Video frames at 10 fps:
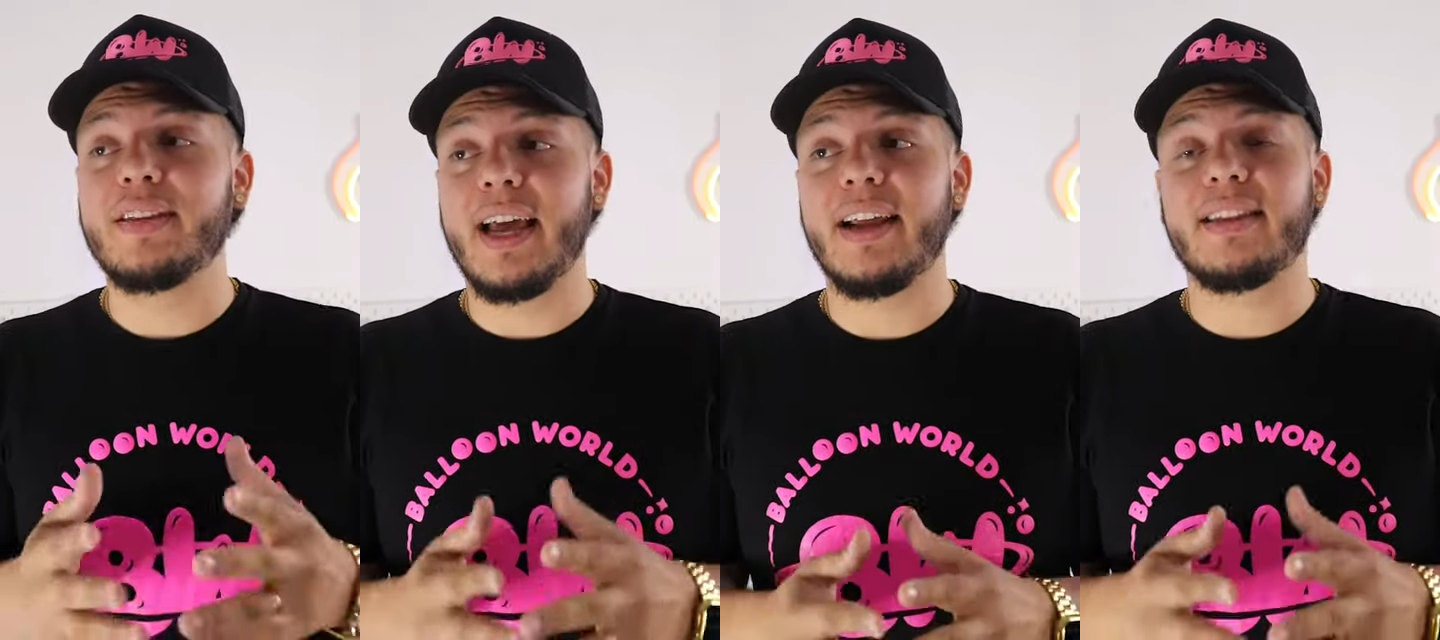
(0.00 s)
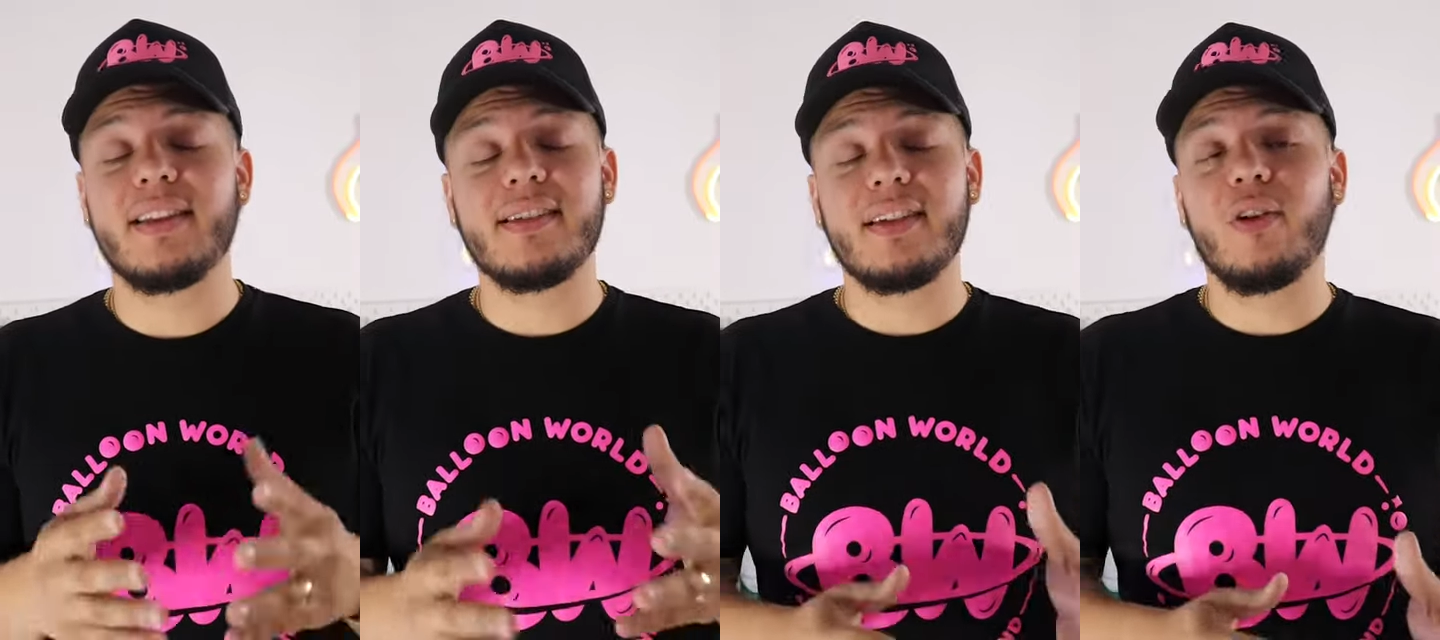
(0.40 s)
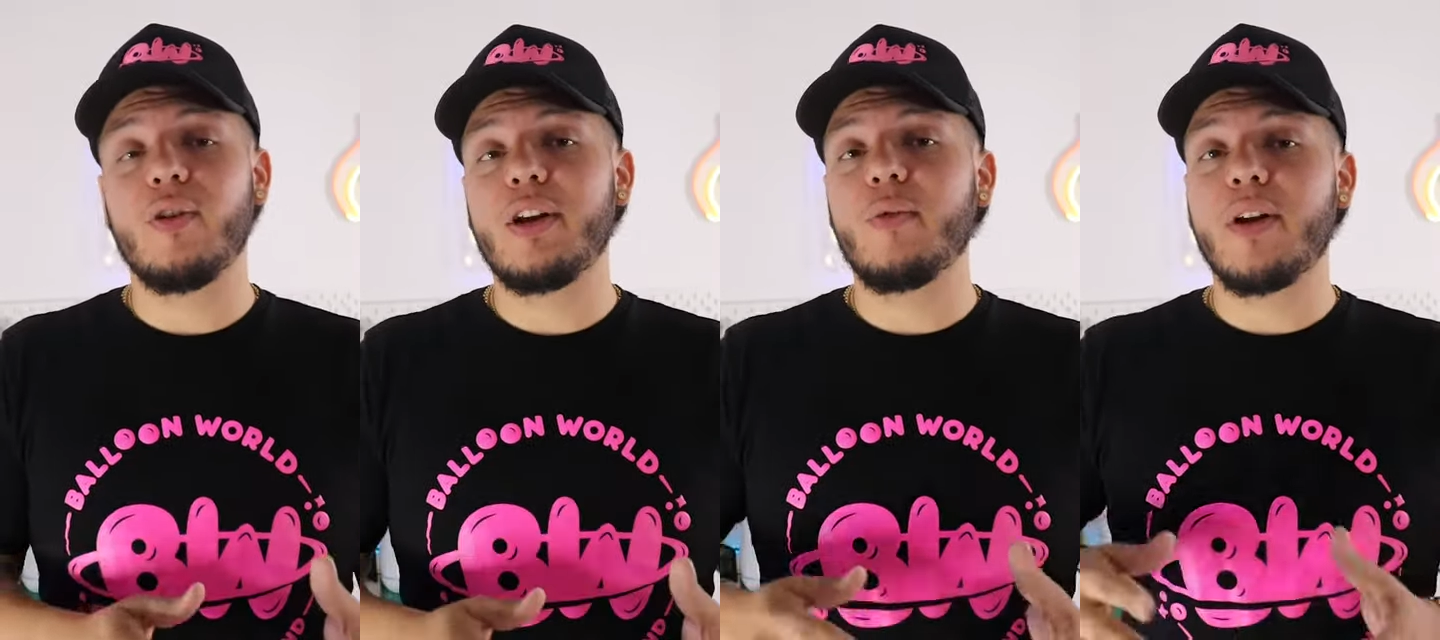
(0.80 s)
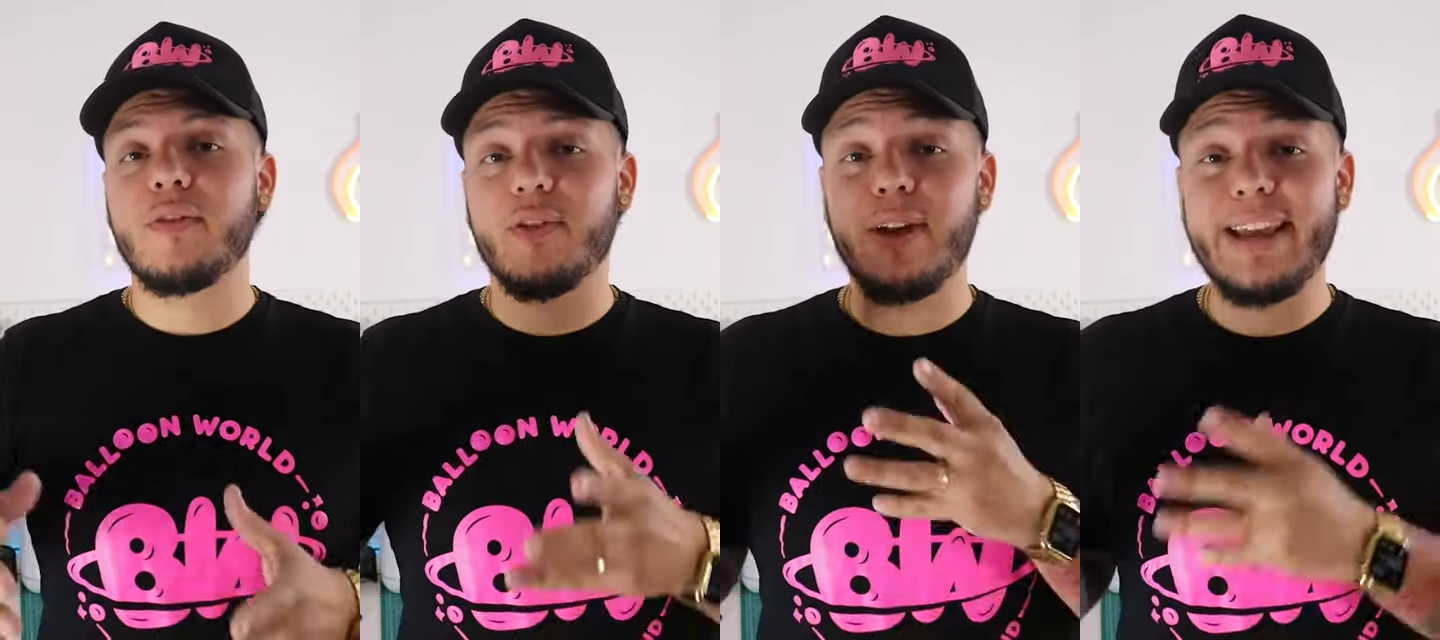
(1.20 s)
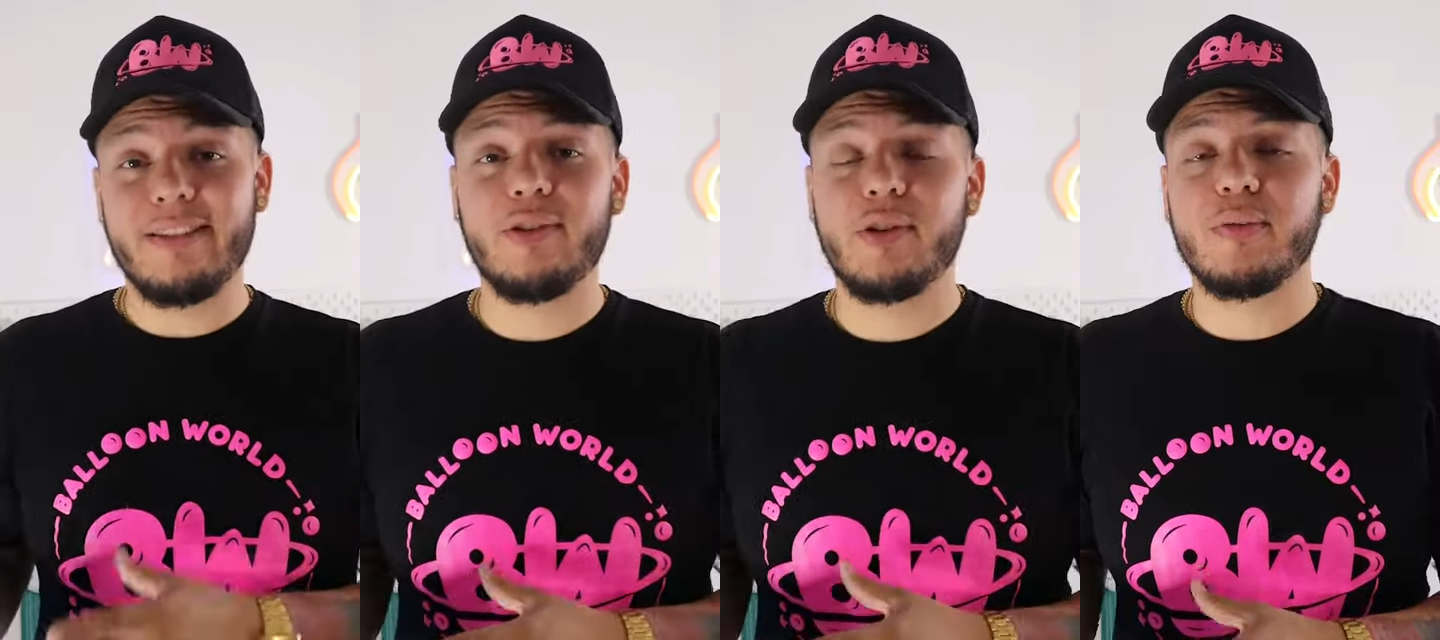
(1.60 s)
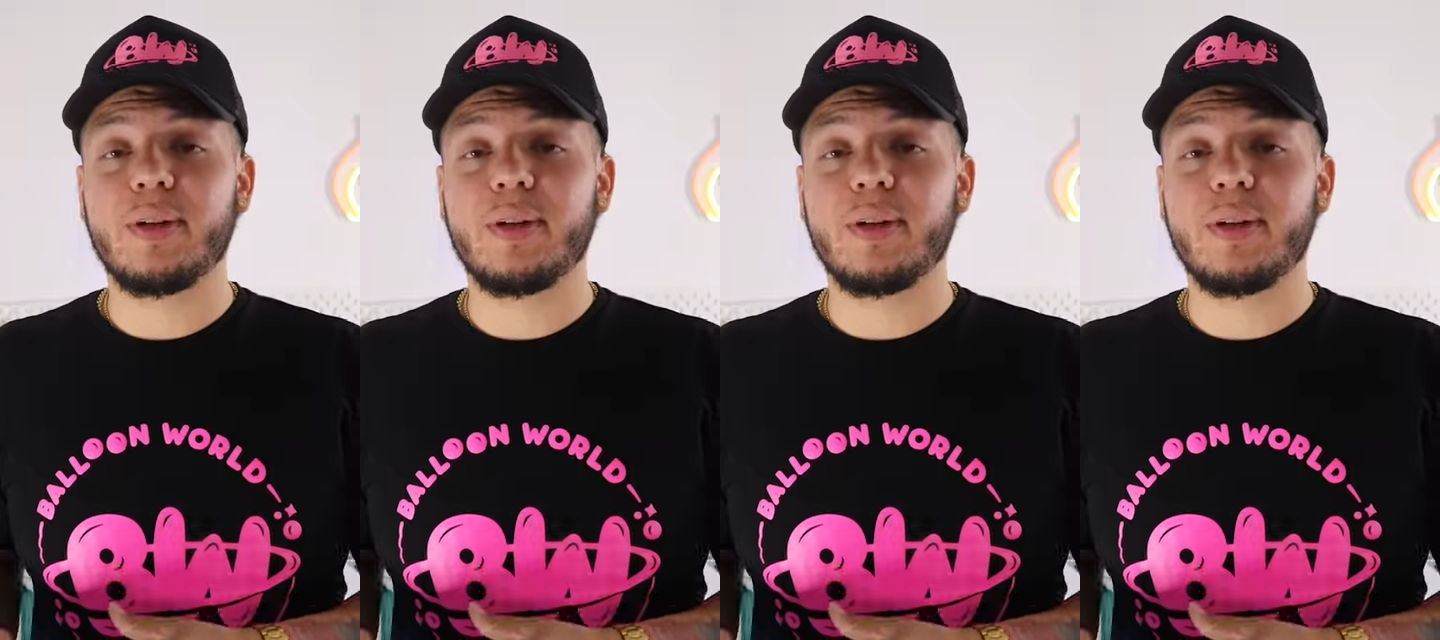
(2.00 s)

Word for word: that doesn't only work for indoor,